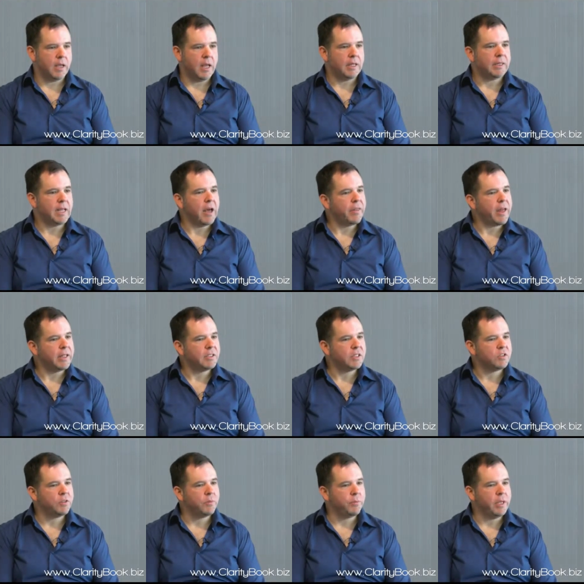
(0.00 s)
Now, that
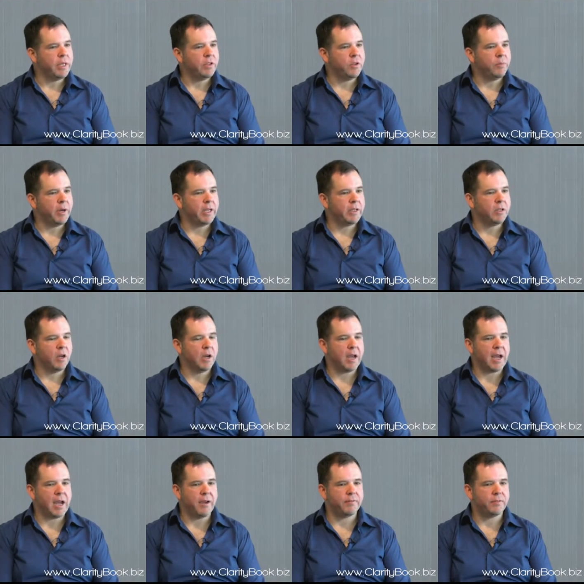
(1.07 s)
doesn't mean you might not
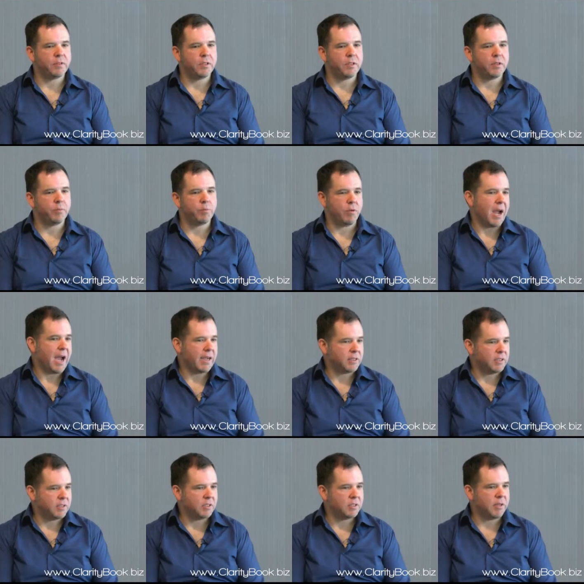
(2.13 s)
have to
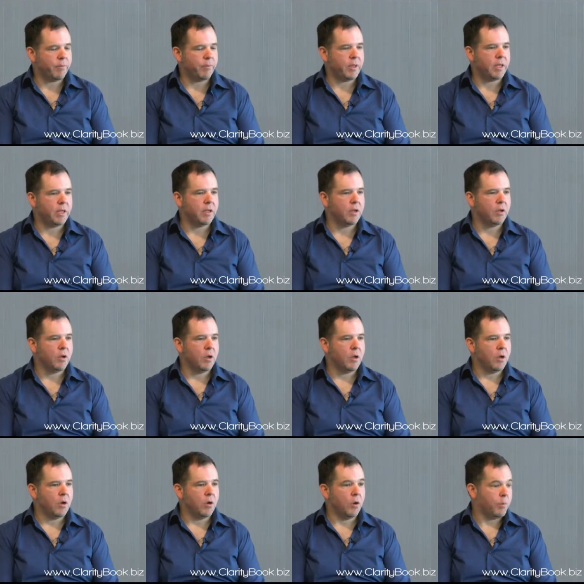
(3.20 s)
practice something
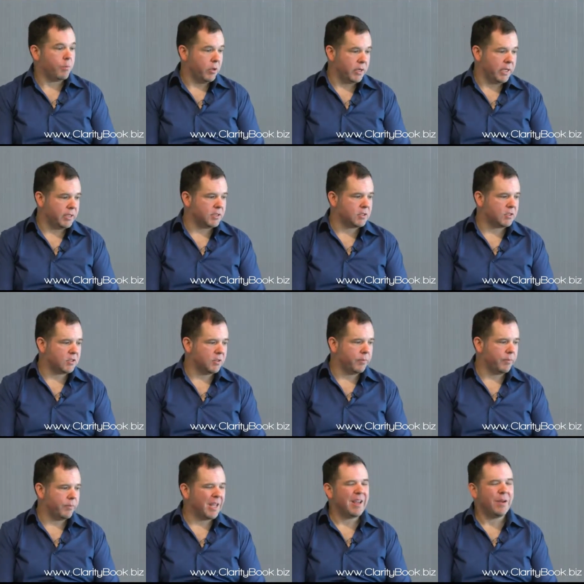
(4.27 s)
or put in some.
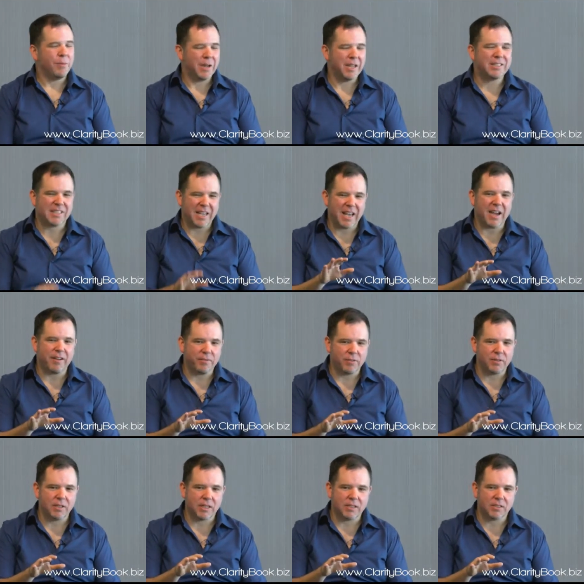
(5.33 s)
When I say
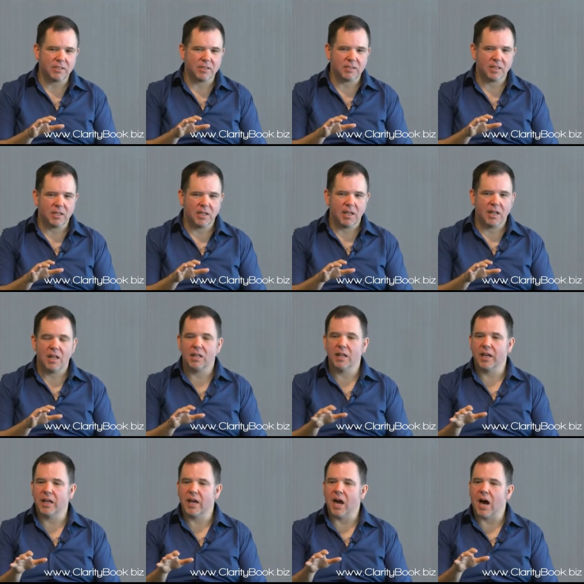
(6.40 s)
effortless,
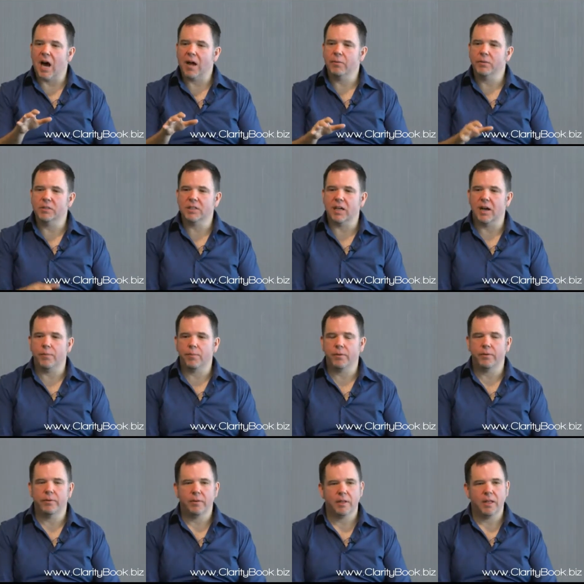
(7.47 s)
like I was up,
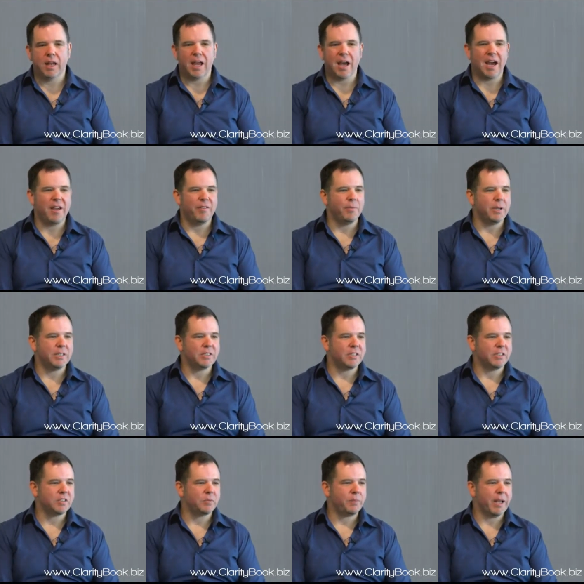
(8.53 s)
I must have
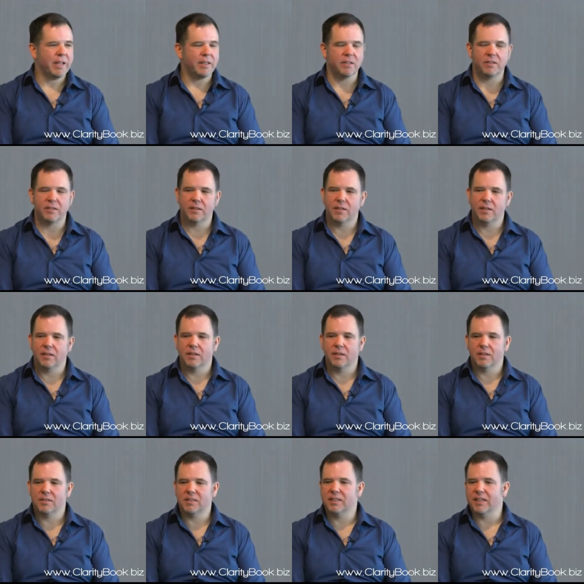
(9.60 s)
spent
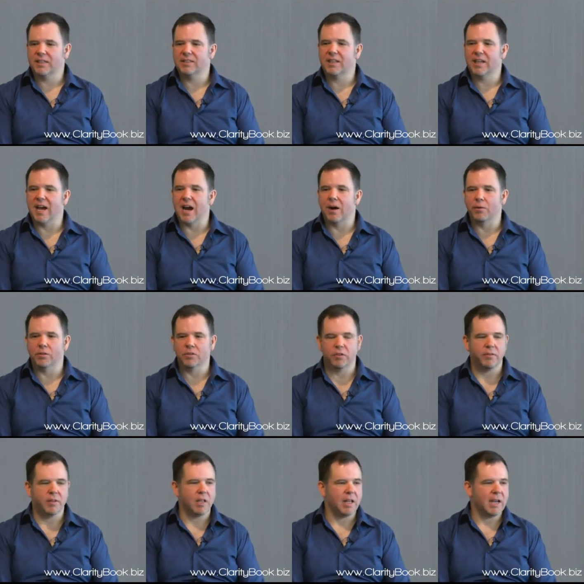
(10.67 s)
60 hours over
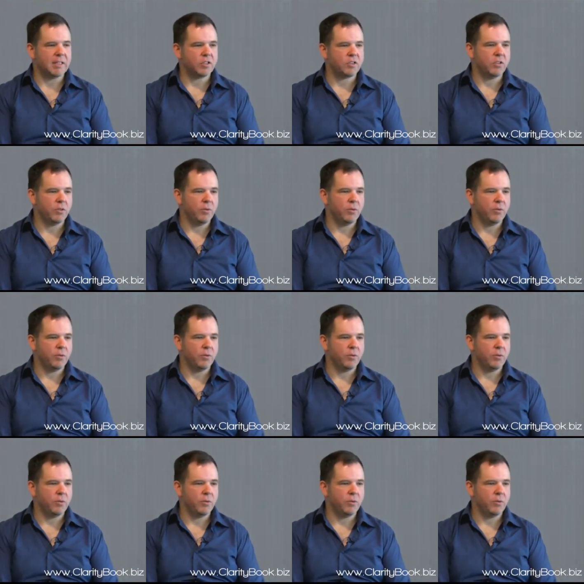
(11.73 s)
the last 2